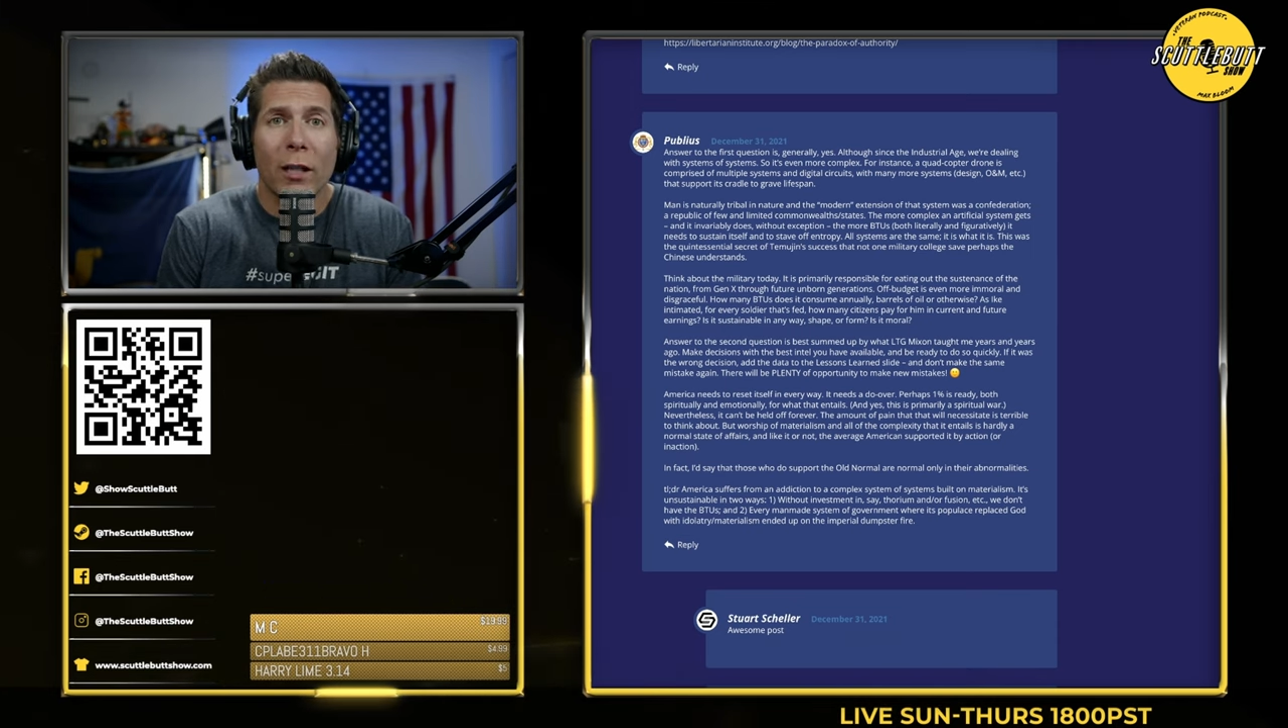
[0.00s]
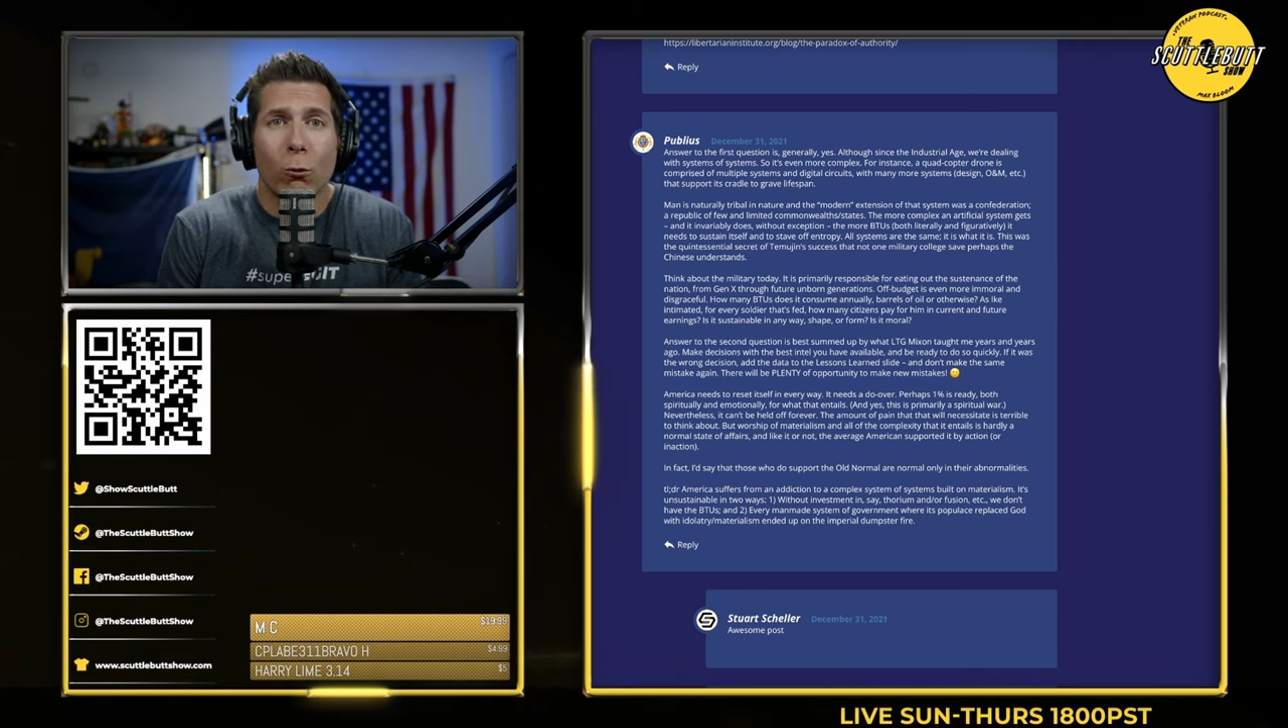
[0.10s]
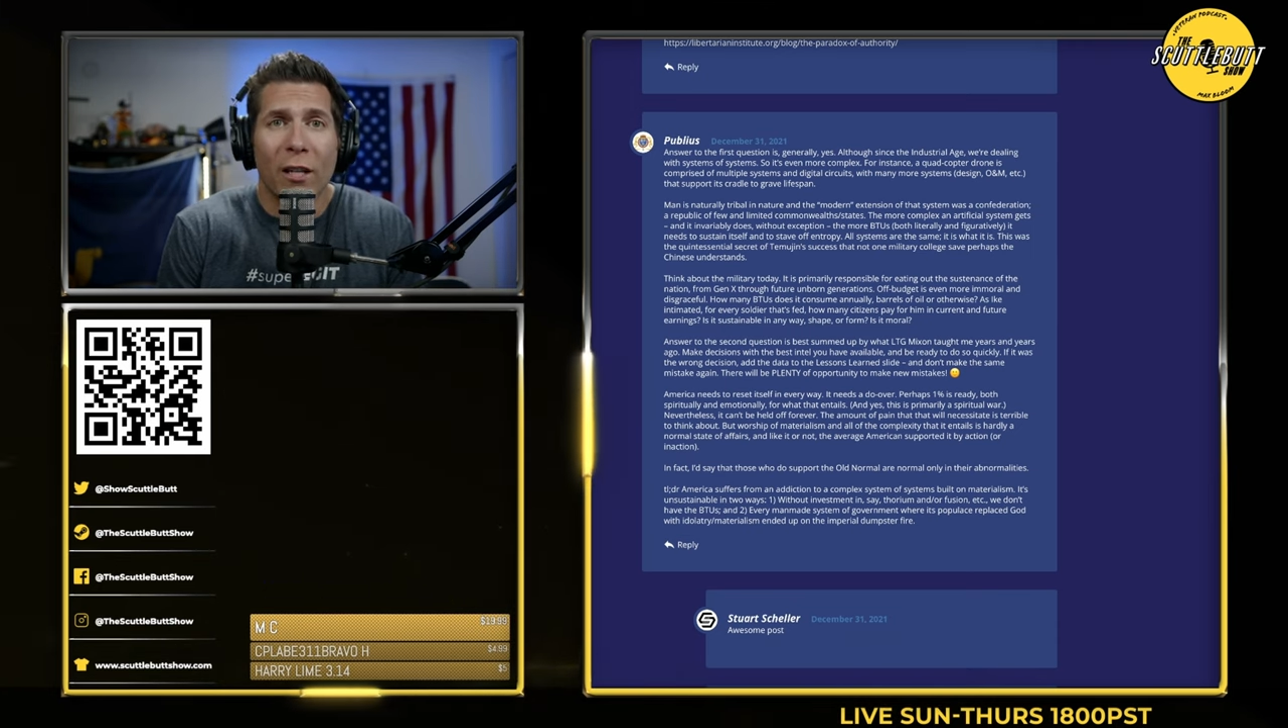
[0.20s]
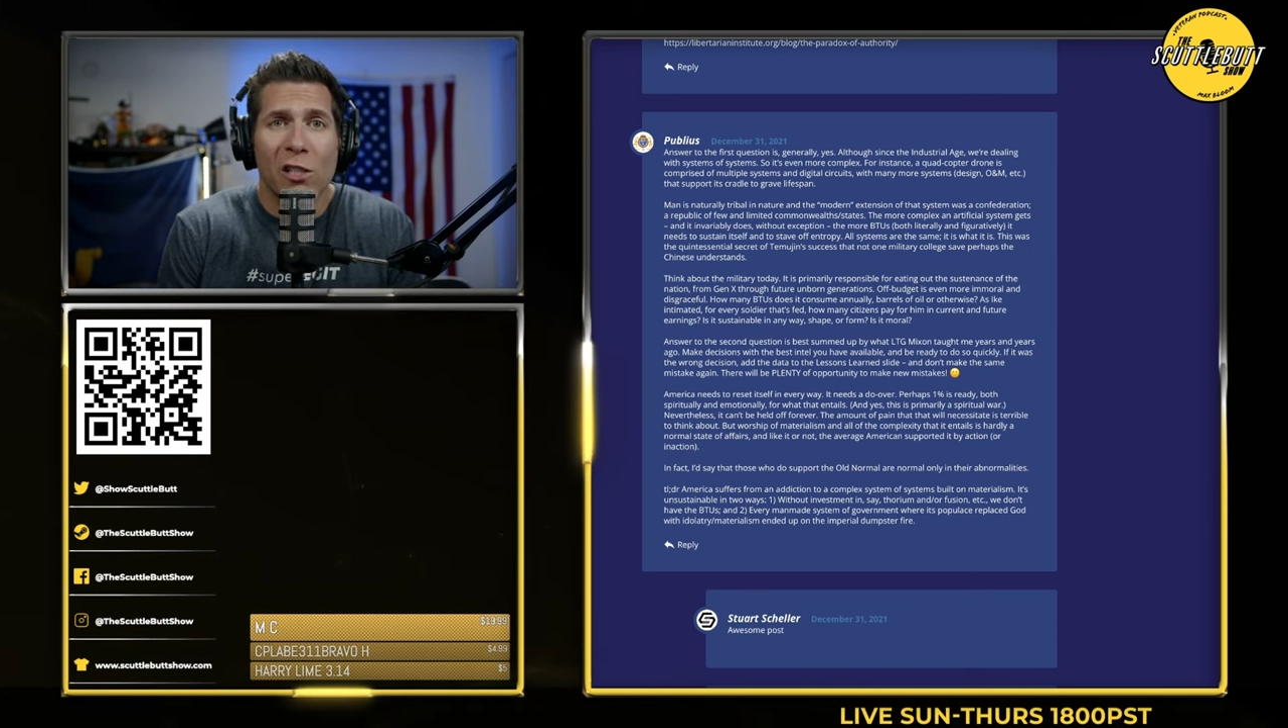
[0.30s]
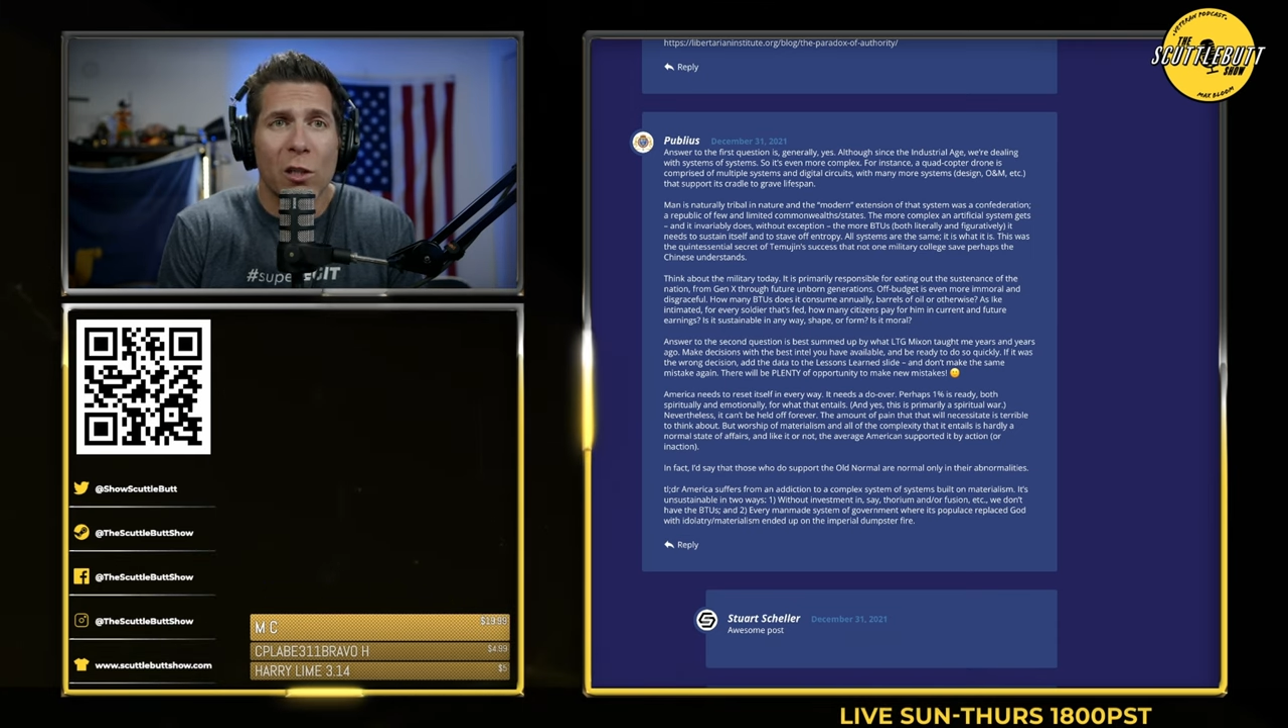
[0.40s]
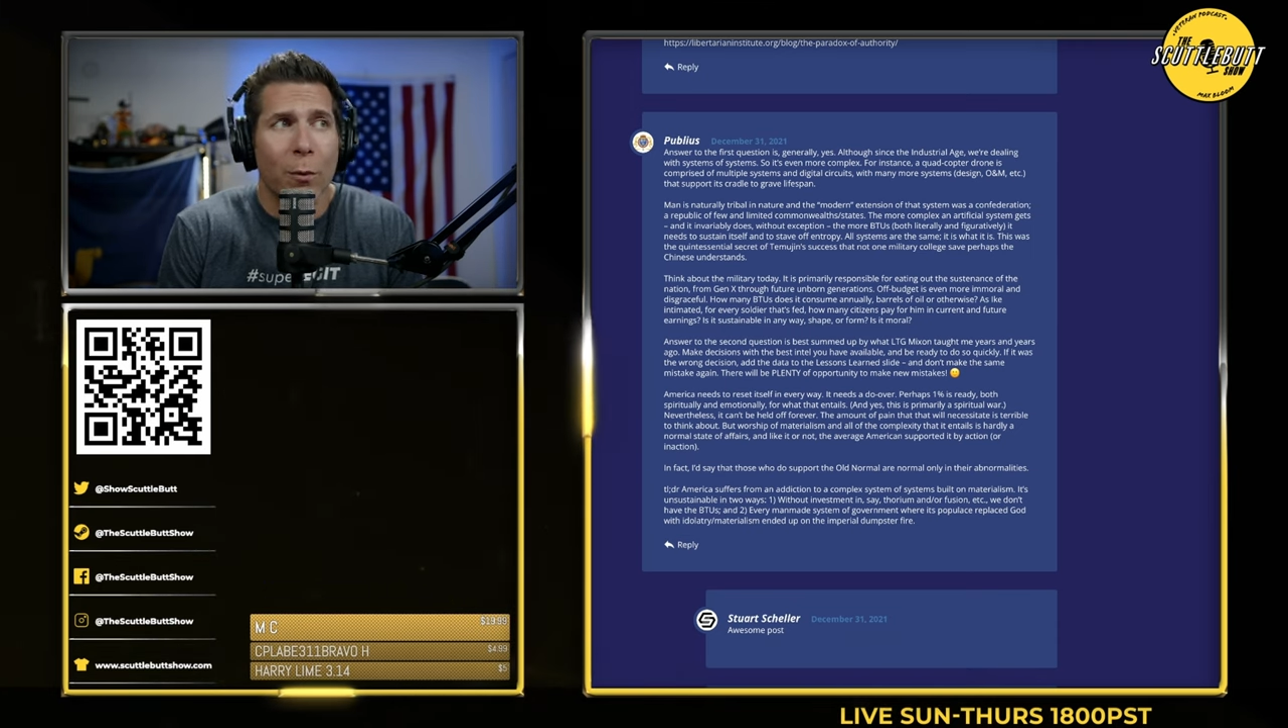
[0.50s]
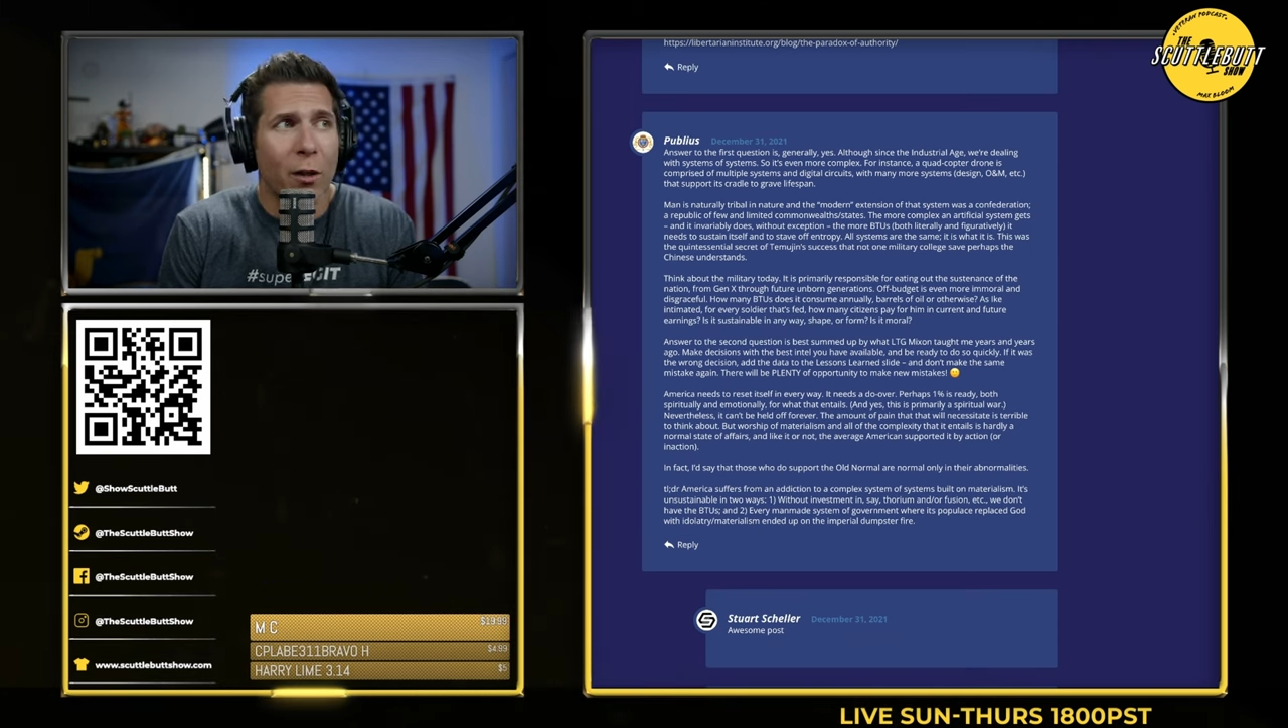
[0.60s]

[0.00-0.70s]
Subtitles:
reasonable